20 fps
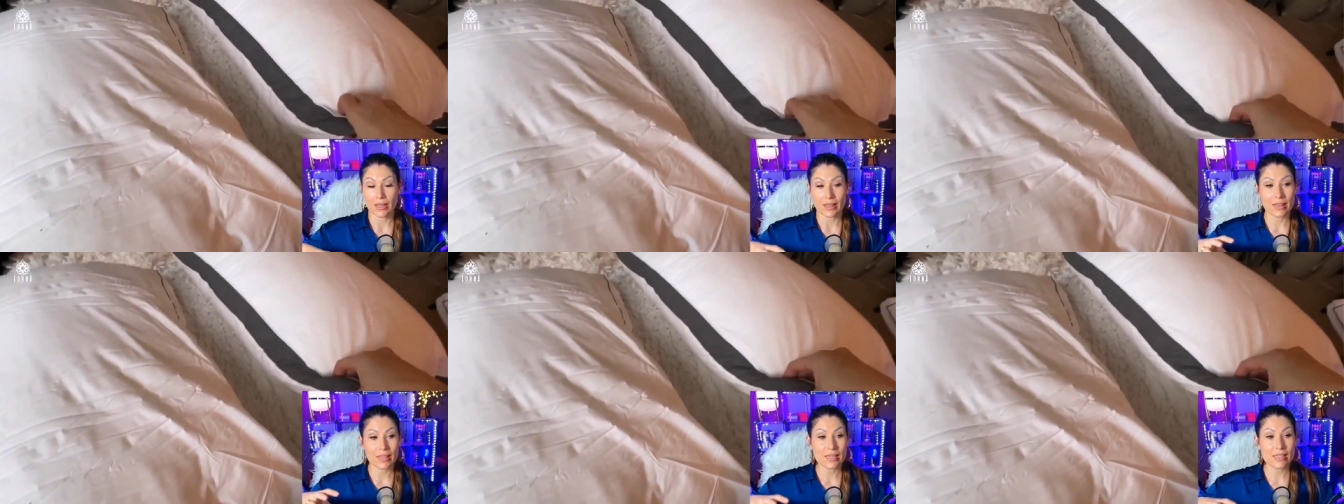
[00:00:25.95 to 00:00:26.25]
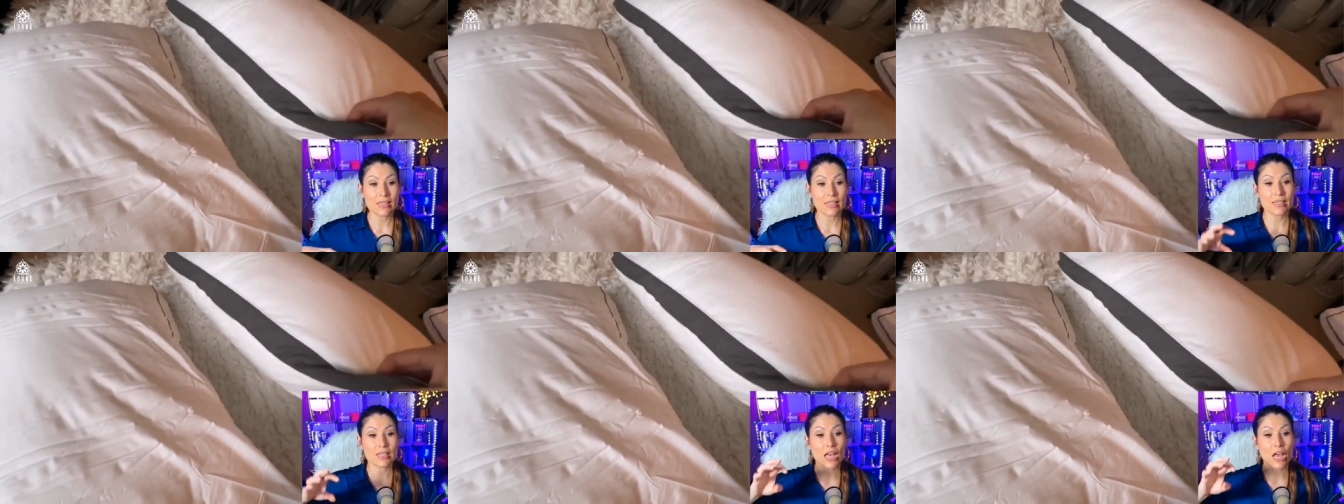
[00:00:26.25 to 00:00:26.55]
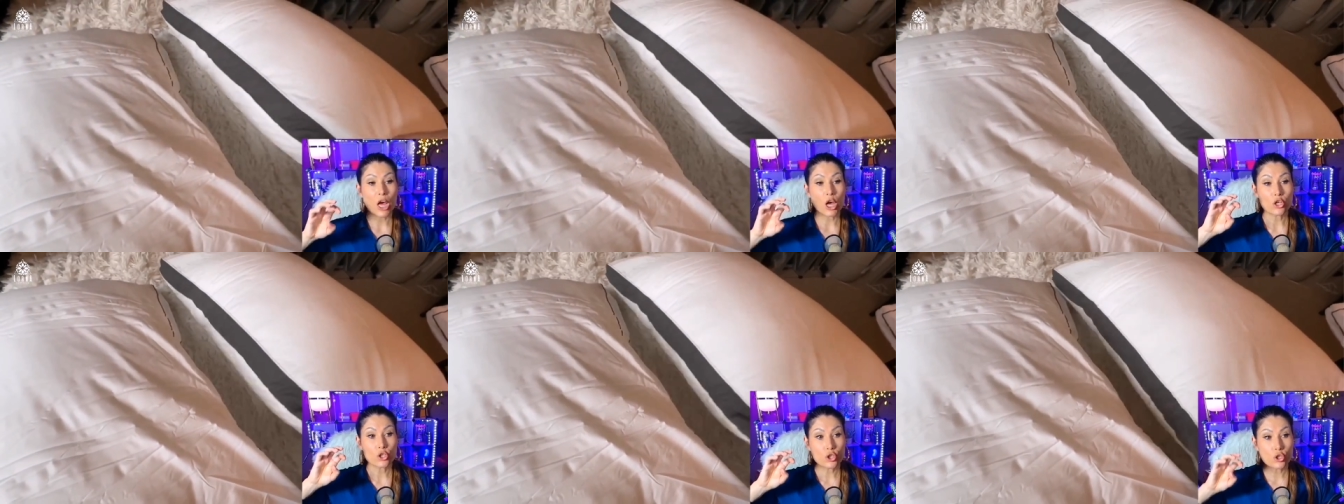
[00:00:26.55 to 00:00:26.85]
This is
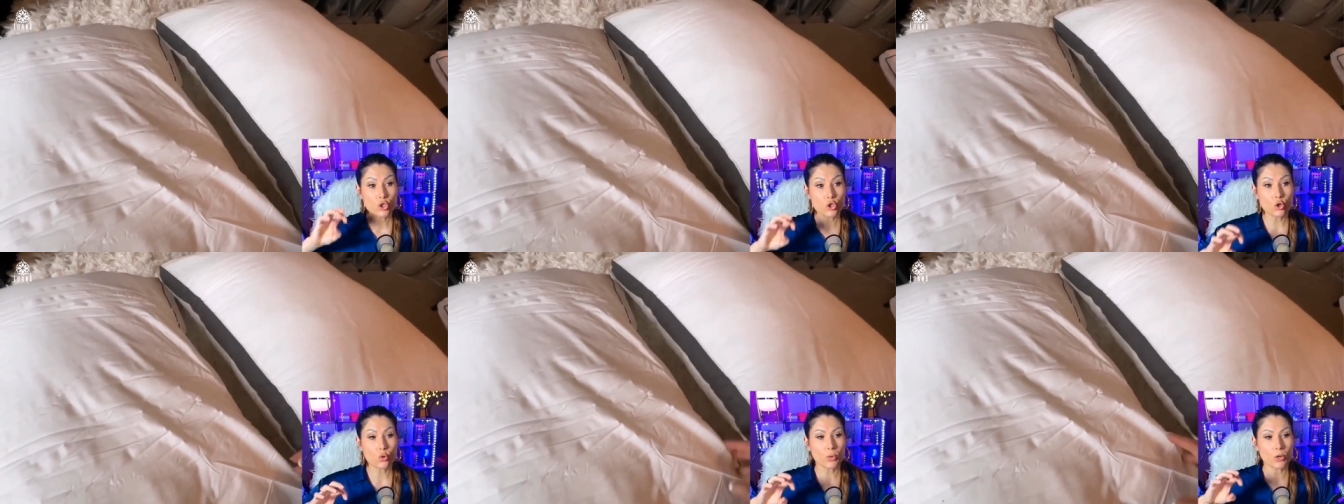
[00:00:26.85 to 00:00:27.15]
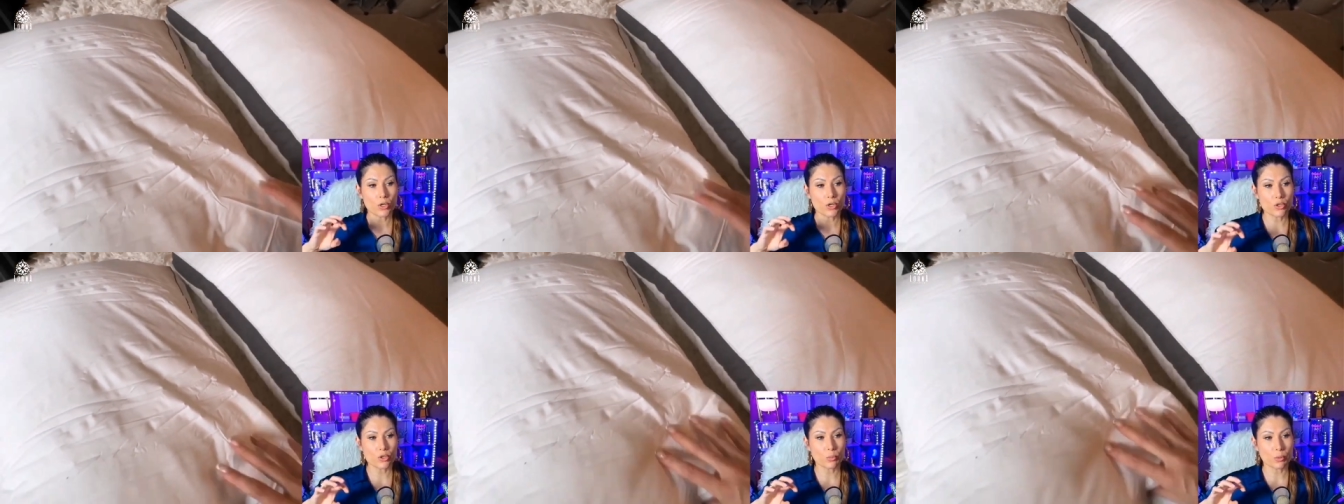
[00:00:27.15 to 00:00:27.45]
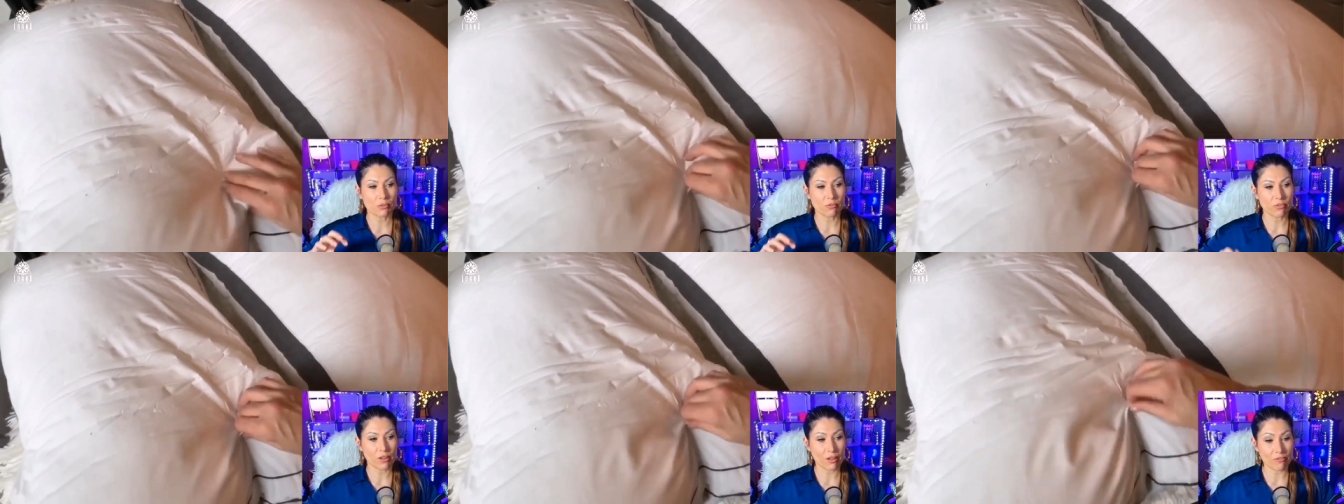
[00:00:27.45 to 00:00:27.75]
super,
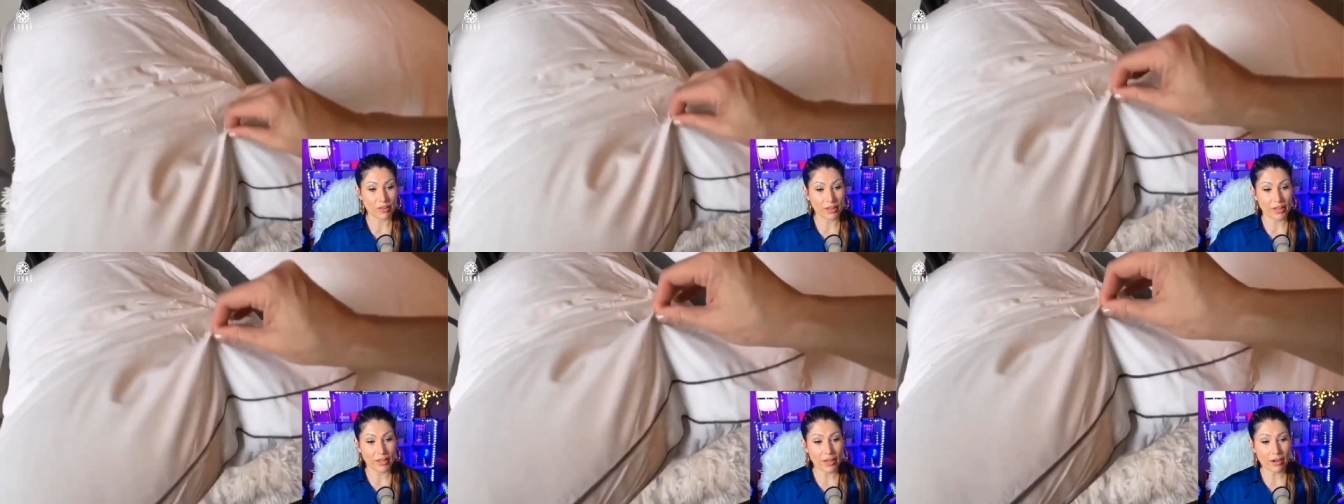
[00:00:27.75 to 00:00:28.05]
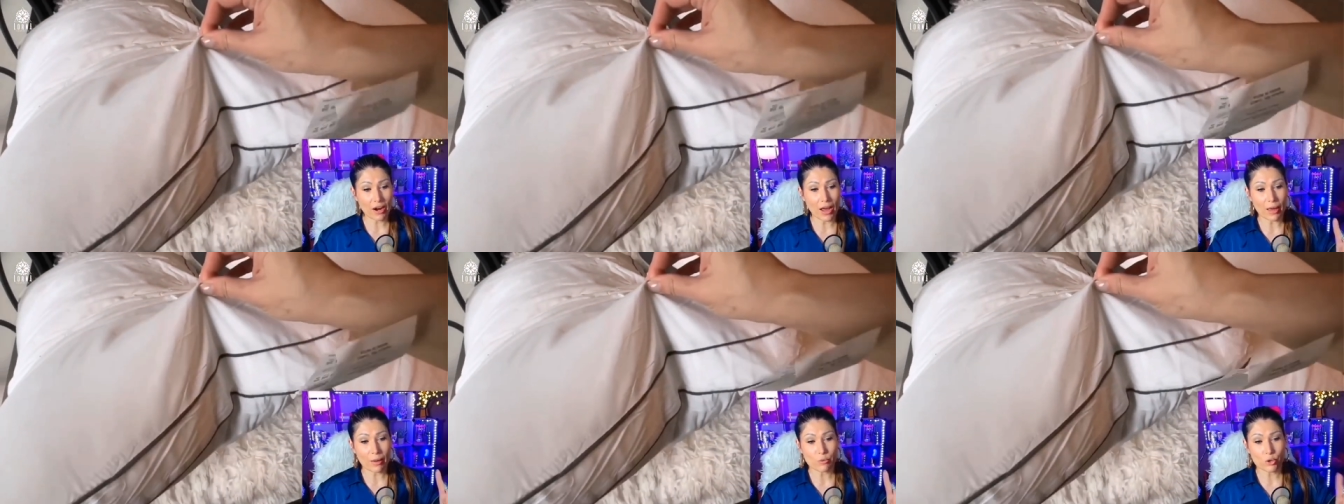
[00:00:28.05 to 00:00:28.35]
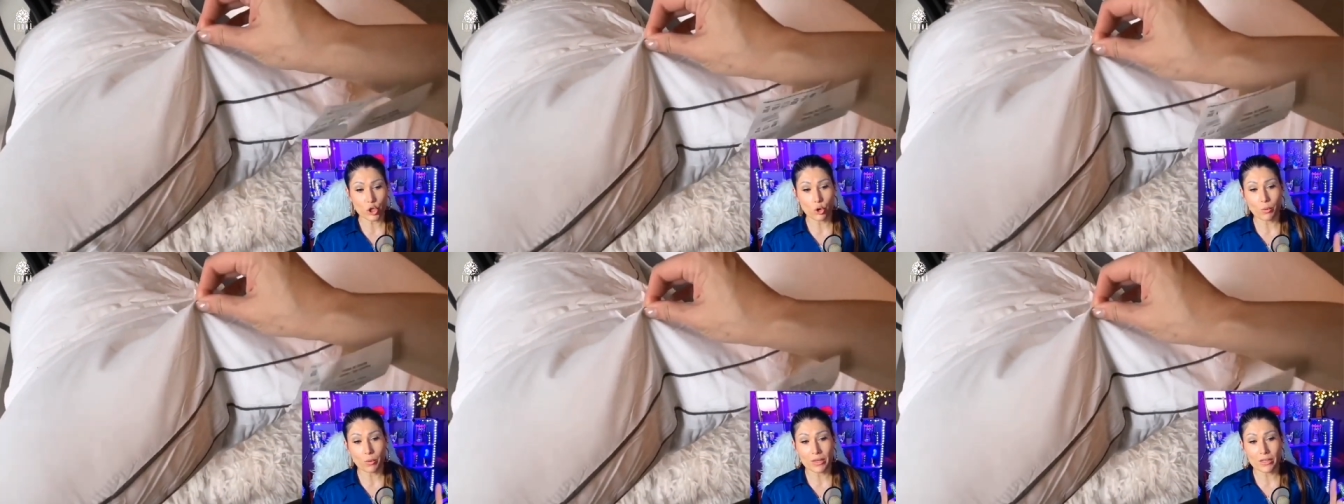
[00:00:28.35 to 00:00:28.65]
super fluffy. Here I'm
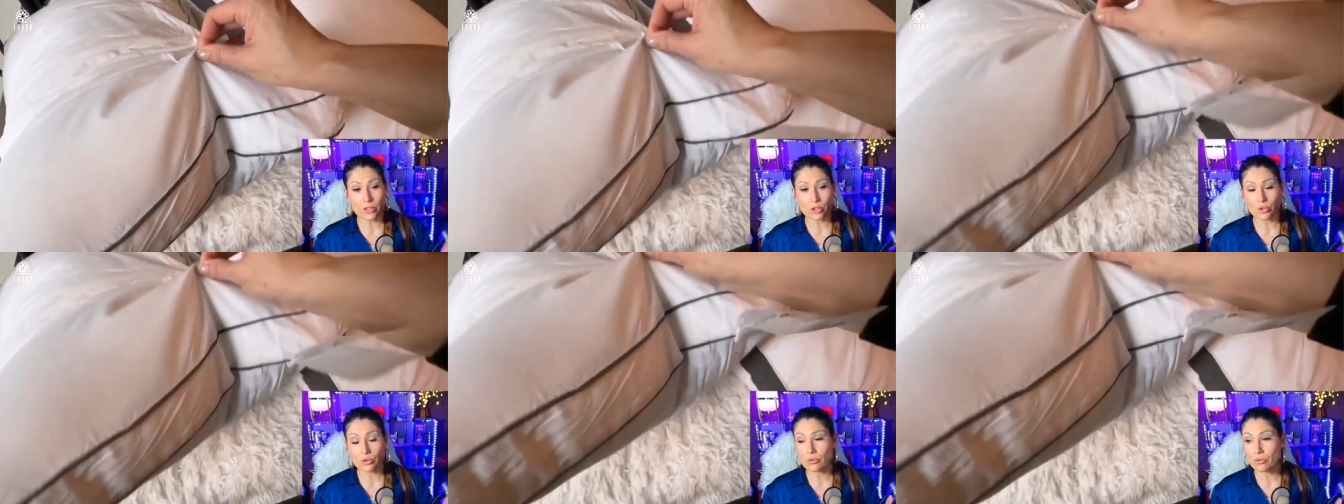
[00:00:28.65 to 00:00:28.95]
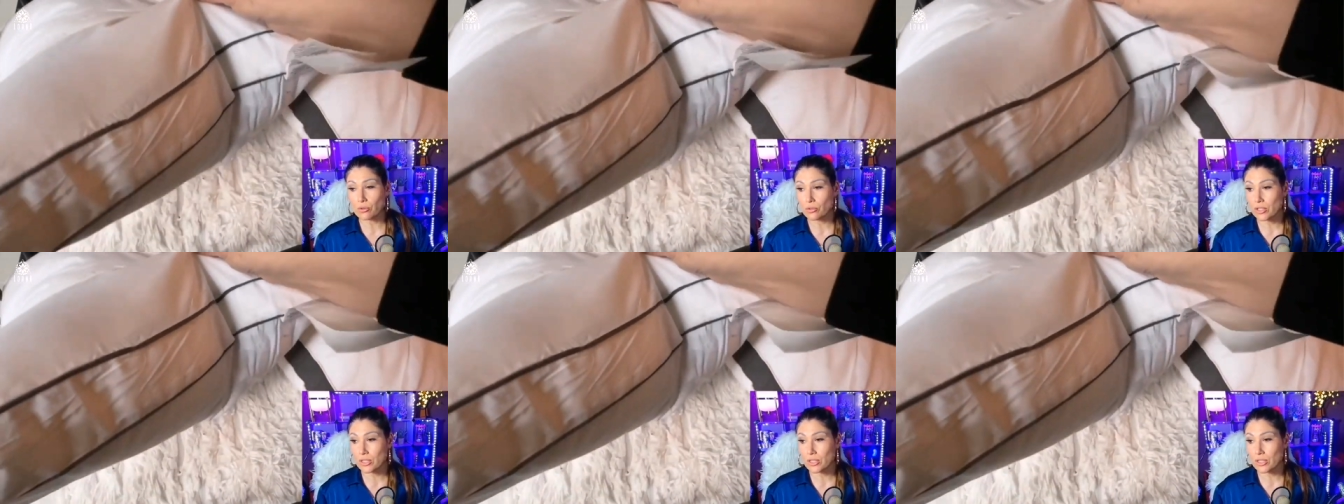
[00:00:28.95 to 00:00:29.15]
showing two